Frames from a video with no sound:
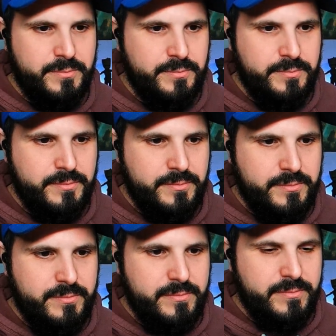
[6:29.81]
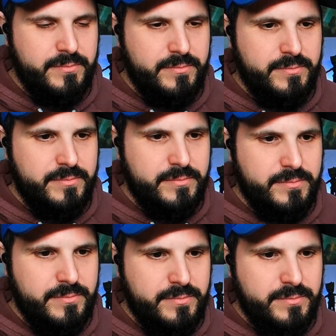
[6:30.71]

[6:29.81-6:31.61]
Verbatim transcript: for Butterfly again next year, then well,